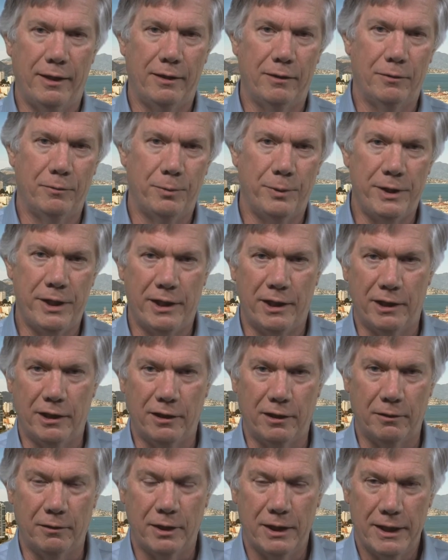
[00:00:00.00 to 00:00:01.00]
we did a
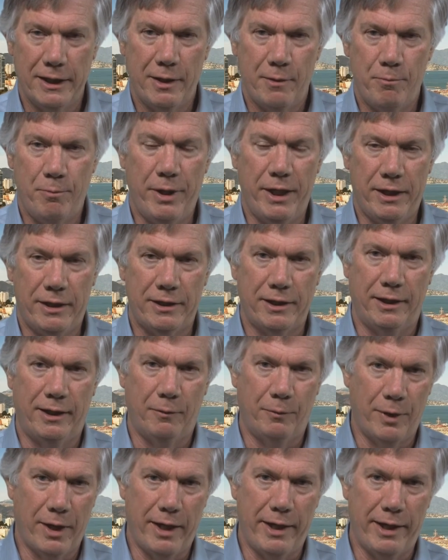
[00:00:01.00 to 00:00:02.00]
little bit
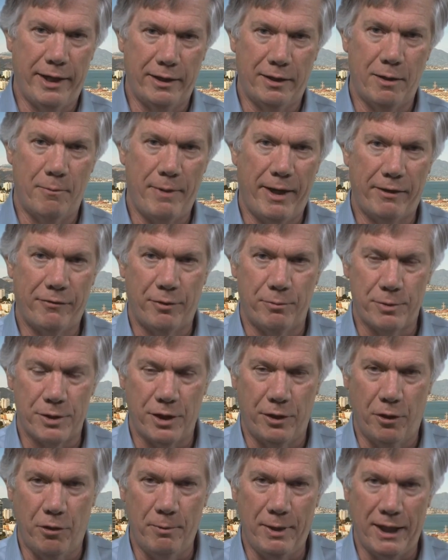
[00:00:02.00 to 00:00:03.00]
when I had come back from
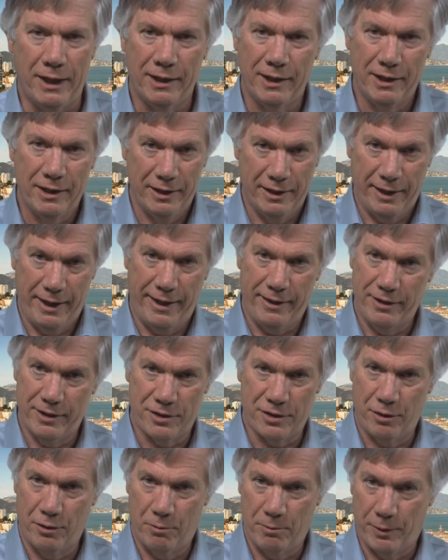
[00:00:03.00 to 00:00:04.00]
Sonoma. And the
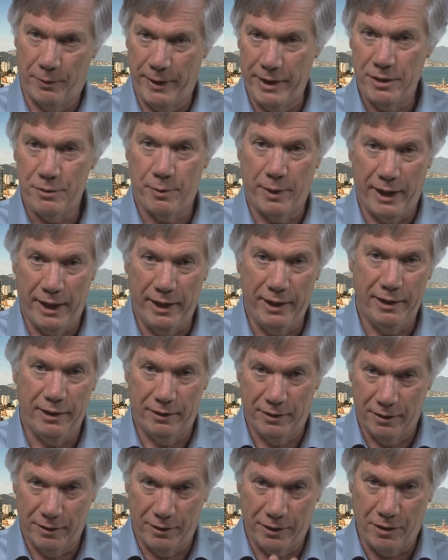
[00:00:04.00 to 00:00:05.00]
Sonoma Raceway,
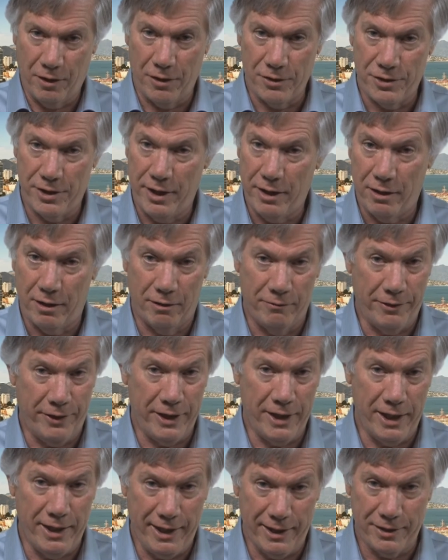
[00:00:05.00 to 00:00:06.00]
the cars there are very
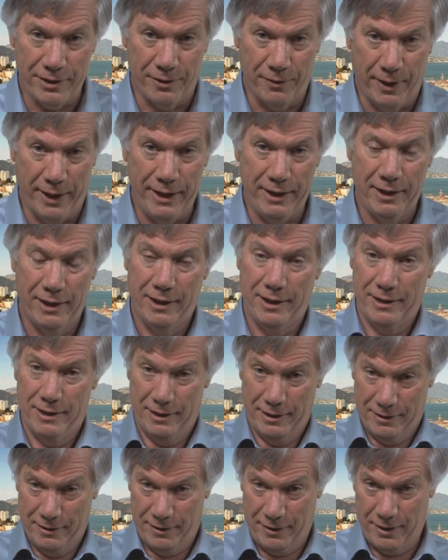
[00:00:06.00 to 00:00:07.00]
connected, right?
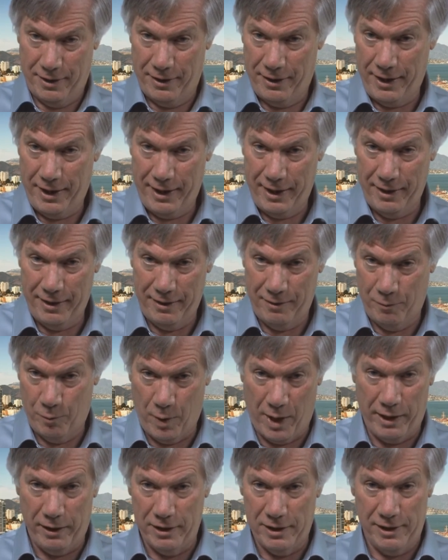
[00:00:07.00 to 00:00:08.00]
They
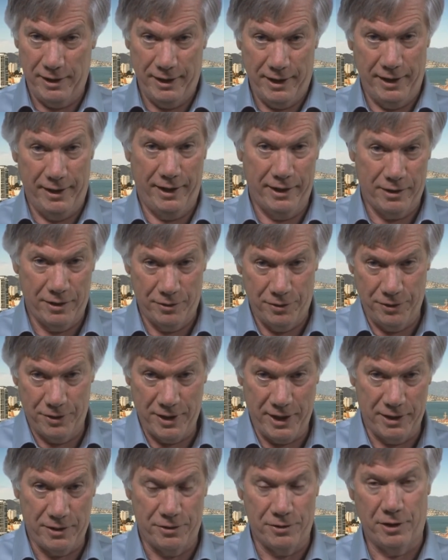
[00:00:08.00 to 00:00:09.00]
wirelessly connected to
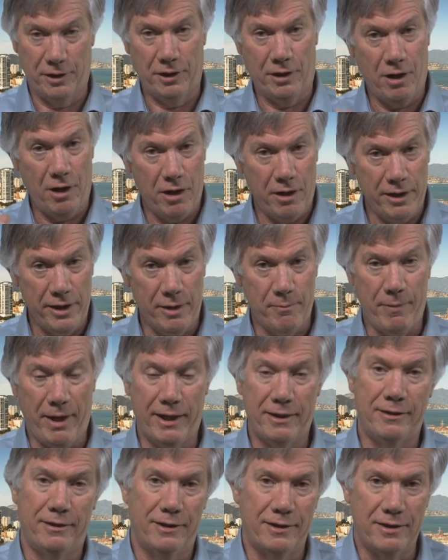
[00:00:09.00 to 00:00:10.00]
sensors on the car and then
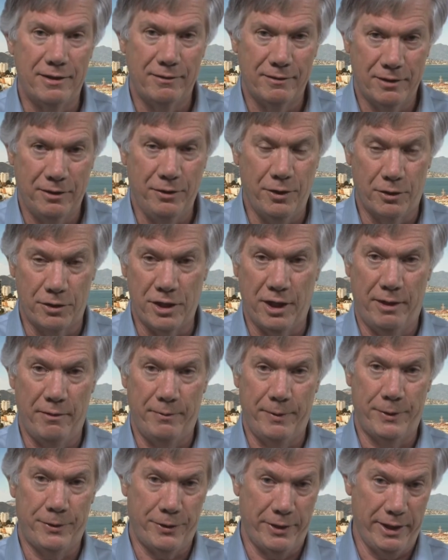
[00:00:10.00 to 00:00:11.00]
back to the
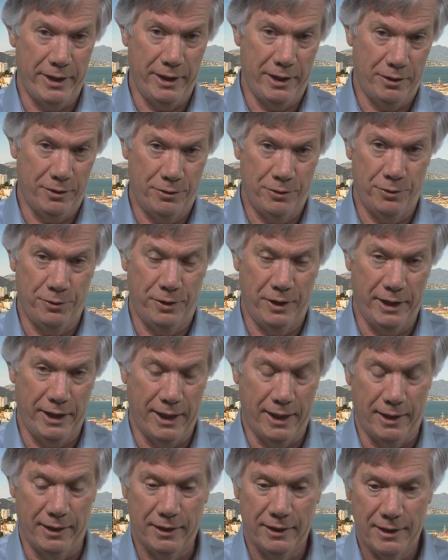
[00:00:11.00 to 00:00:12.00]
telemetry to
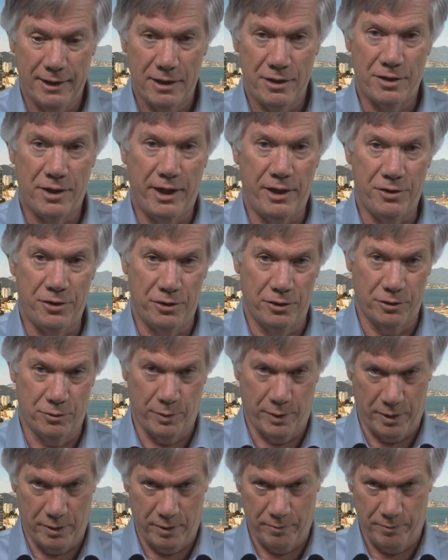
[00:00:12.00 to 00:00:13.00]
the stations
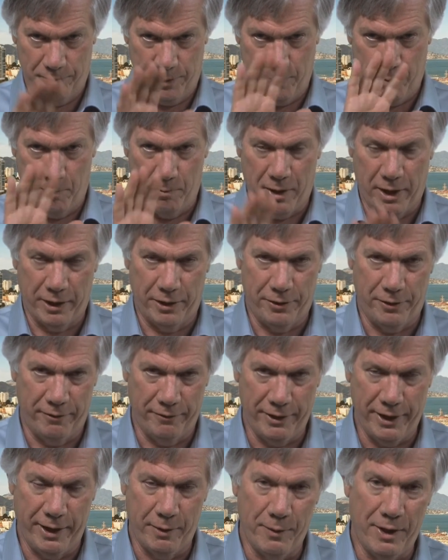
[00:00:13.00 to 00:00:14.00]
where people monitor
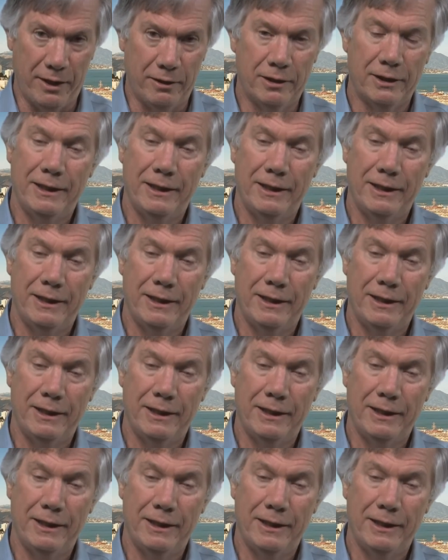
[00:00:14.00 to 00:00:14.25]
everything. Well,